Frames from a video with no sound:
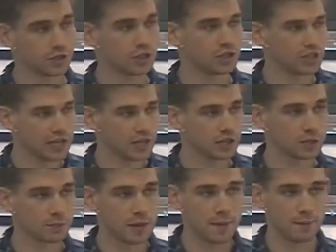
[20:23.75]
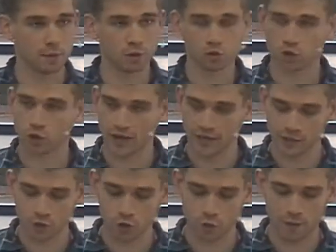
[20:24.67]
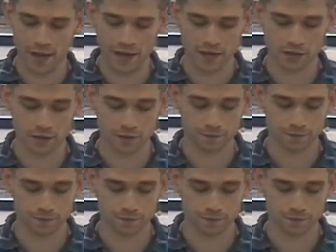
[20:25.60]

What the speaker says: to change the people trying to obey it.